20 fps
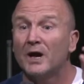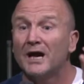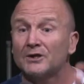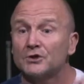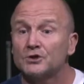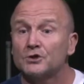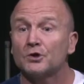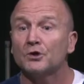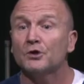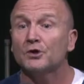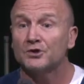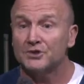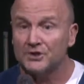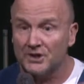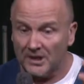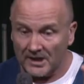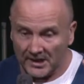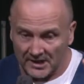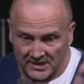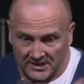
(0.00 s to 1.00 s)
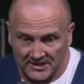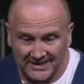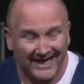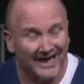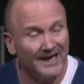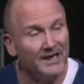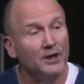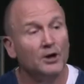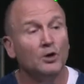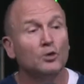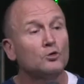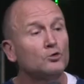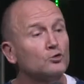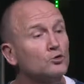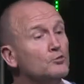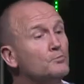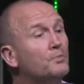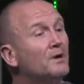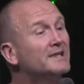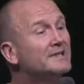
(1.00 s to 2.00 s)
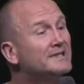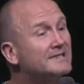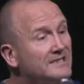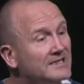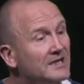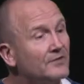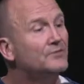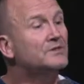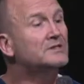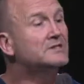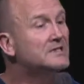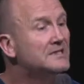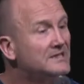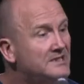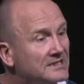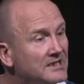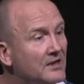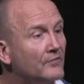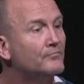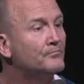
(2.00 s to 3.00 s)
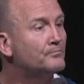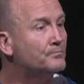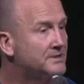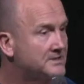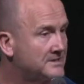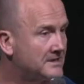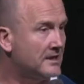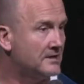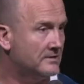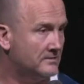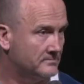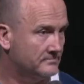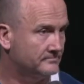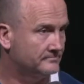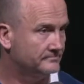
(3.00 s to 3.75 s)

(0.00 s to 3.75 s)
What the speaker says: our church in KL grew by 77%.